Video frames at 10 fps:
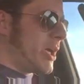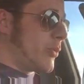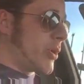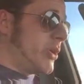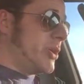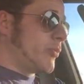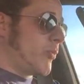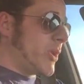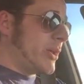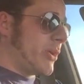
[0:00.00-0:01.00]
where he
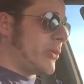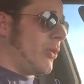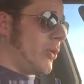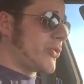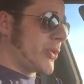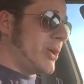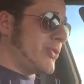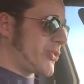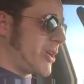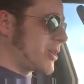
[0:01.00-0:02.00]
laid out a whole training
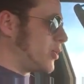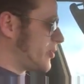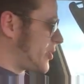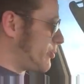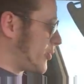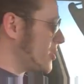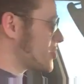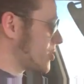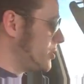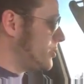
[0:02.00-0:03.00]
cycle, which I'm pretty
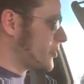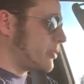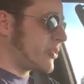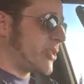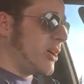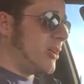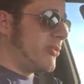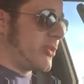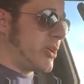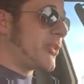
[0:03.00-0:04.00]
sure he used himself,
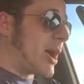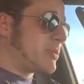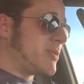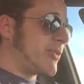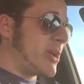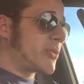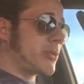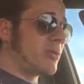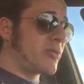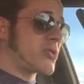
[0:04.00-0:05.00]
adapting
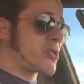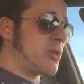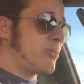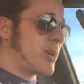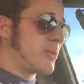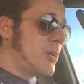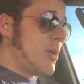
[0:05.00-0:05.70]
531 for Strongman.